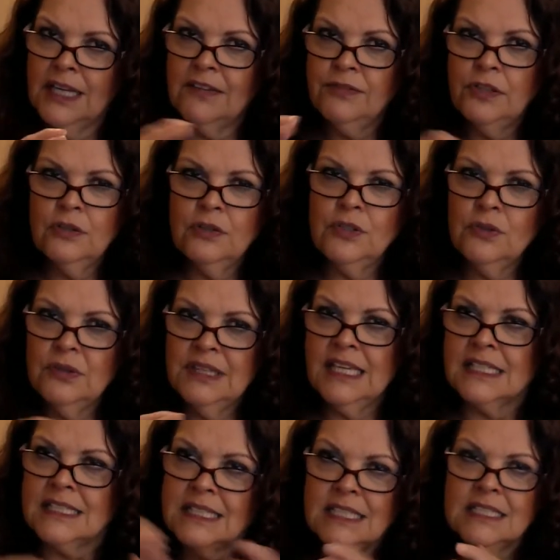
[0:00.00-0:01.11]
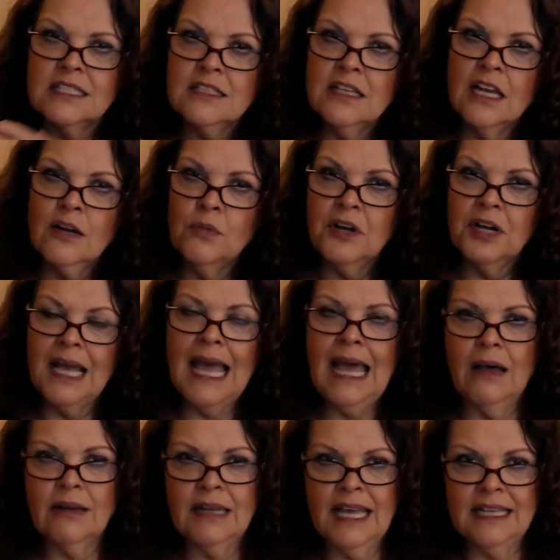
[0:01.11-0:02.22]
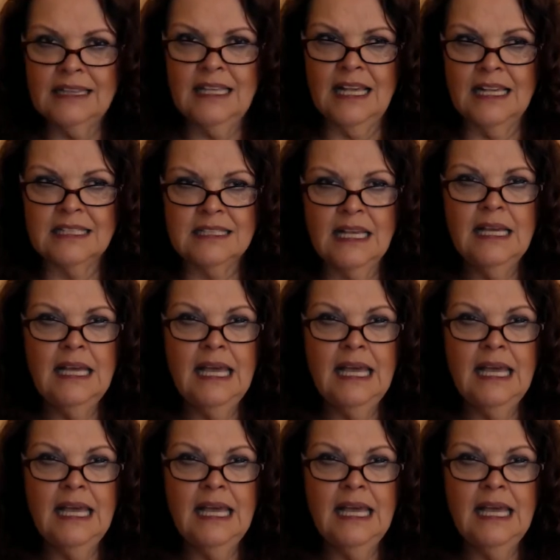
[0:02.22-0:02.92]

if you do this, this is going to work out like this.